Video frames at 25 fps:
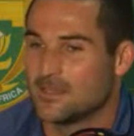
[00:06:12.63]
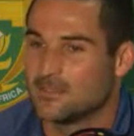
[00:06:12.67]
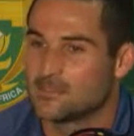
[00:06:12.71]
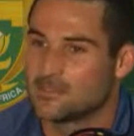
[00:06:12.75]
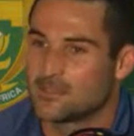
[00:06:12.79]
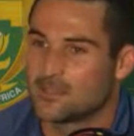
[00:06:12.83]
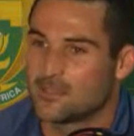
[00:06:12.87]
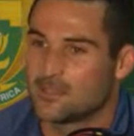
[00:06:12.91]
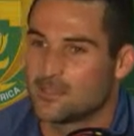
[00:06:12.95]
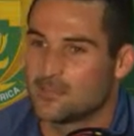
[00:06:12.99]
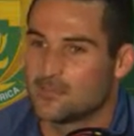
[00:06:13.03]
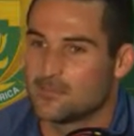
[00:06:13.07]

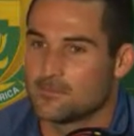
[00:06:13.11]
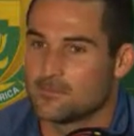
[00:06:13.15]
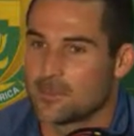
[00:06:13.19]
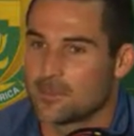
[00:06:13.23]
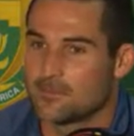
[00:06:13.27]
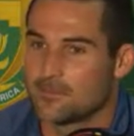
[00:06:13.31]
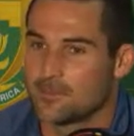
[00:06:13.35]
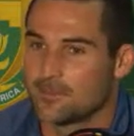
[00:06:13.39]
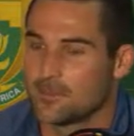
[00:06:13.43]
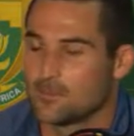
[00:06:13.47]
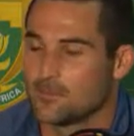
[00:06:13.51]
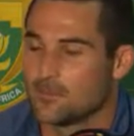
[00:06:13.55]
So yeah,
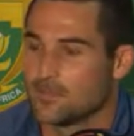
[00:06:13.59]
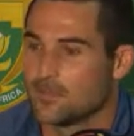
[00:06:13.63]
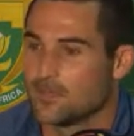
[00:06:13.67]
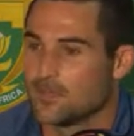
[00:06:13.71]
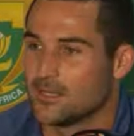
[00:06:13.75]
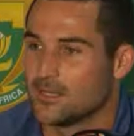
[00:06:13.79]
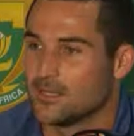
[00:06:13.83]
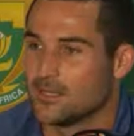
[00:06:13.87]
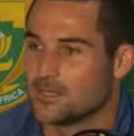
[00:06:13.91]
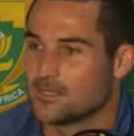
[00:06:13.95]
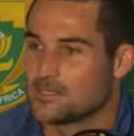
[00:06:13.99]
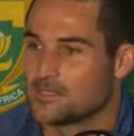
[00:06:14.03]
maybe in a
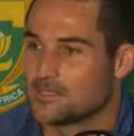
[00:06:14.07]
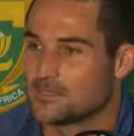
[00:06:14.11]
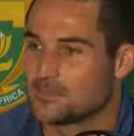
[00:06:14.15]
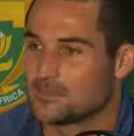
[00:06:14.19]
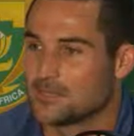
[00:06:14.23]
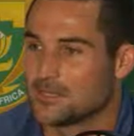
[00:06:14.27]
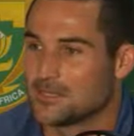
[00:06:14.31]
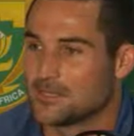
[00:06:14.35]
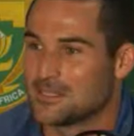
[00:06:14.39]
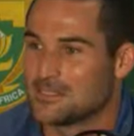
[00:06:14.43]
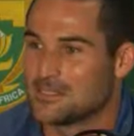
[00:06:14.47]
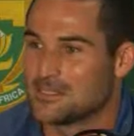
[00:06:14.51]
way, yes,
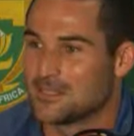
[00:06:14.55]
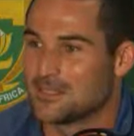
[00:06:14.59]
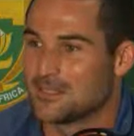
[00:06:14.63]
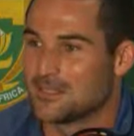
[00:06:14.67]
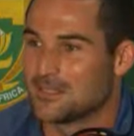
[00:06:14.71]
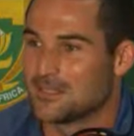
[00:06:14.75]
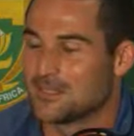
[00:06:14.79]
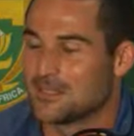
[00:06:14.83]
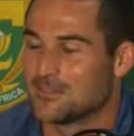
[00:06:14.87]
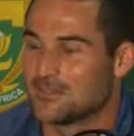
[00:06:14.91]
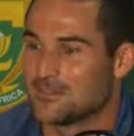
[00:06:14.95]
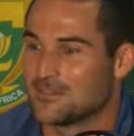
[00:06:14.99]
surprised that
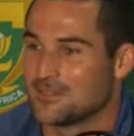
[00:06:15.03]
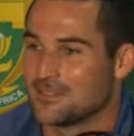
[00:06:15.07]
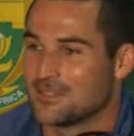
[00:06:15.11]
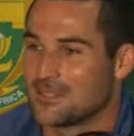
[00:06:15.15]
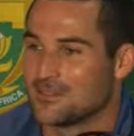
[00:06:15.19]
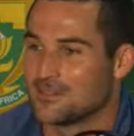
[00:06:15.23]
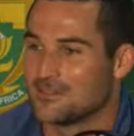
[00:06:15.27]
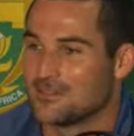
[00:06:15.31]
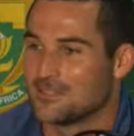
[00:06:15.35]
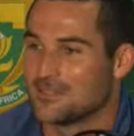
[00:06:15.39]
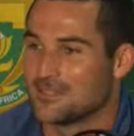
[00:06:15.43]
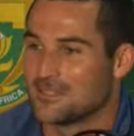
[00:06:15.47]
they gave the
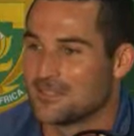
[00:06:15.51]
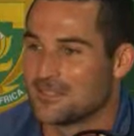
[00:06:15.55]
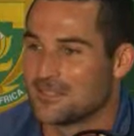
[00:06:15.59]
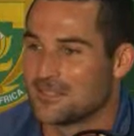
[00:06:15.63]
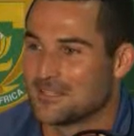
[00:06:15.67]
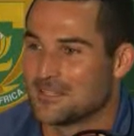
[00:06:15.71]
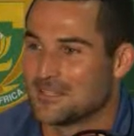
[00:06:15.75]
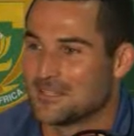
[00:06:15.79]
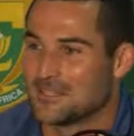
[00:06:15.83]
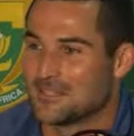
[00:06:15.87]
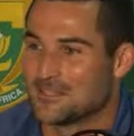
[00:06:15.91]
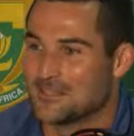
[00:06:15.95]

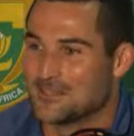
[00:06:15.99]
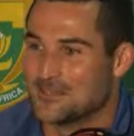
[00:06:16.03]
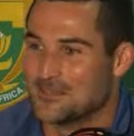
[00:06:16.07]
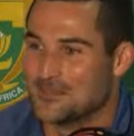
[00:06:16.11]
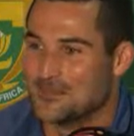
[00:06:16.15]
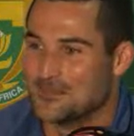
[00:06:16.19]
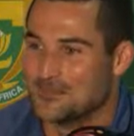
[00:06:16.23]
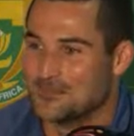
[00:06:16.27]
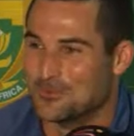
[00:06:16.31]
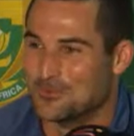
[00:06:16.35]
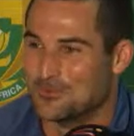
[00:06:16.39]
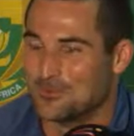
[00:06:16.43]
debutant the
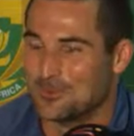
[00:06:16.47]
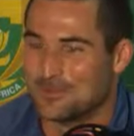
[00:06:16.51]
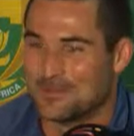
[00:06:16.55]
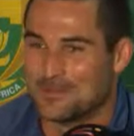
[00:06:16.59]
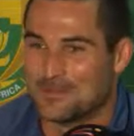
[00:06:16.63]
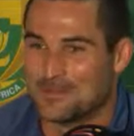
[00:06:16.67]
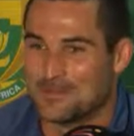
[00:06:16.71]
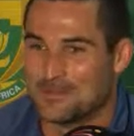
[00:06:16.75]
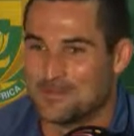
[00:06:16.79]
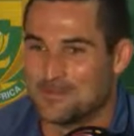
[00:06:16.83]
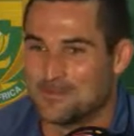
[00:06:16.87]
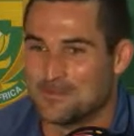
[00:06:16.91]
new
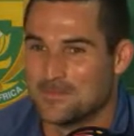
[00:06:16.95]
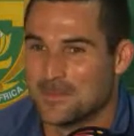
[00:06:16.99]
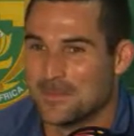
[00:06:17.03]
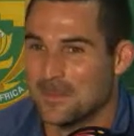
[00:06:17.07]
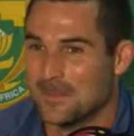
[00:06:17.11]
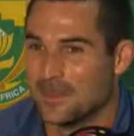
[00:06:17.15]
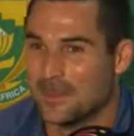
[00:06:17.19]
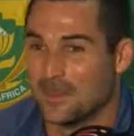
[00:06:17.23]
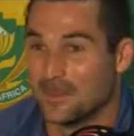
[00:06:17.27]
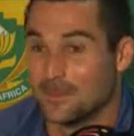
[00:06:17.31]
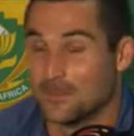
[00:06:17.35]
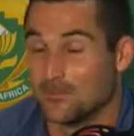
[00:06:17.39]
ball. I'm
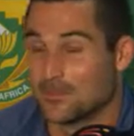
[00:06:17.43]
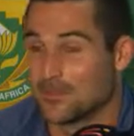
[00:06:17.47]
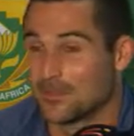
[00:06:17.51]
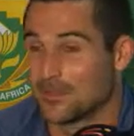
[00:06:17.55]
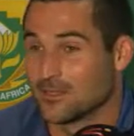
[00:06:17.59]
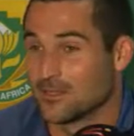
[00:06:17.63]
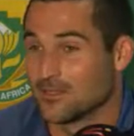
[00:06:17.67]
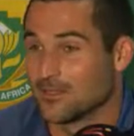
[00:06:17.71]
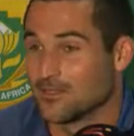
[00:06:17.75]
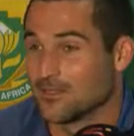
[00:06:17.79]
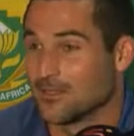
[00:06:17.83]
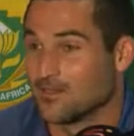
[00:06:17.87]
not
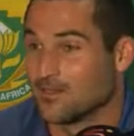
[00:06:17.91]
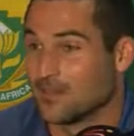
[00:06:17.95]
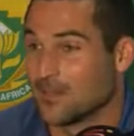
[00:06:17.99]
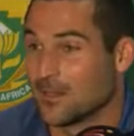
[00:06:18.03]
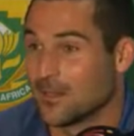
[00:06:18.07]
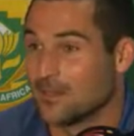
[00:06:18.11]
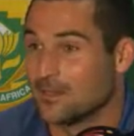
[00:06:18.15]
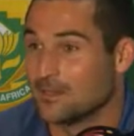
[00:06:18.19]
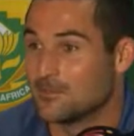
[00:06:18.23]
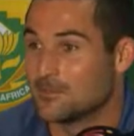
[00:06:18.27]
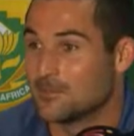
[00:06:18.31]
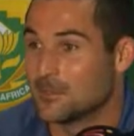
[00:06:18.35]
going to
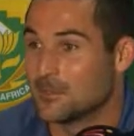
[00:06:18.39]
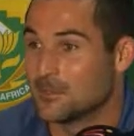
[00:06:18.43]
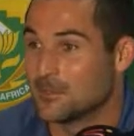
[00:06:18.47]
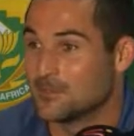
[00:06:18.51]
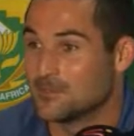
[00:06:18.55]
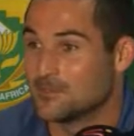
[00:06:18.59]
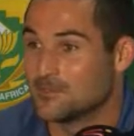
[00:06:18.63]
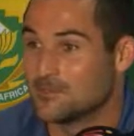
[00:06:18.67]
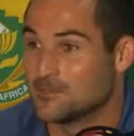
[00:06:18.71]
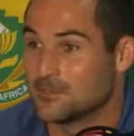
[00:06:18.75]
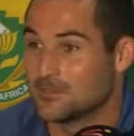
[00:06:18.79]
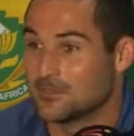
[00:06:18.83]
complain about
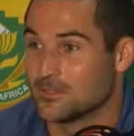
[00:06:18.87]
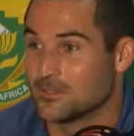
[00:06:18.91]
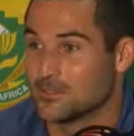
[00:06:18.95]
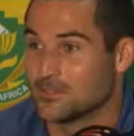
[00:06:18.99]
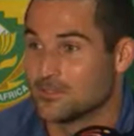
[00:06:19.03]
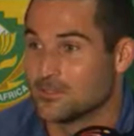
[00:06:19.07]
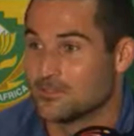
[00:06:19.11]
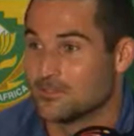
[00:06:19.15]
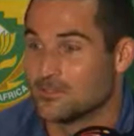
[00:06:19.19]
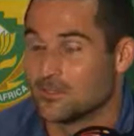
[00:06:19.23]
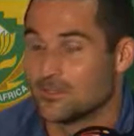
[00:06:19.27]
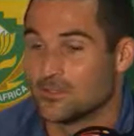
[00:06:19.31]
it, to be
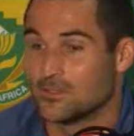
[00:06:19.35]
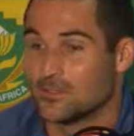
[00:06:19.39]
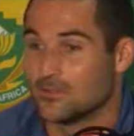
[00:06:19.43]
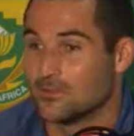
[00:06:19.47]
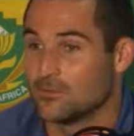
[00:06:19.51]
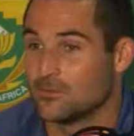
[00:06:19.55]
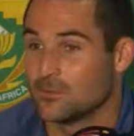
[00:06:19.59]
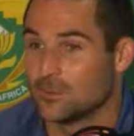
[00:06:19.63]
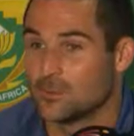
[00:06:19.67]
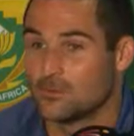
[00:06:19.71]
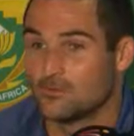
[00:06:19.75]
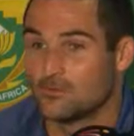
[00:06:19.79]
honest with
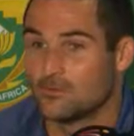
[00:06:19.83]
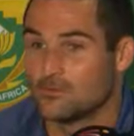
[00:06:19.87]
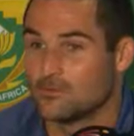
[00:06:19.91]
you.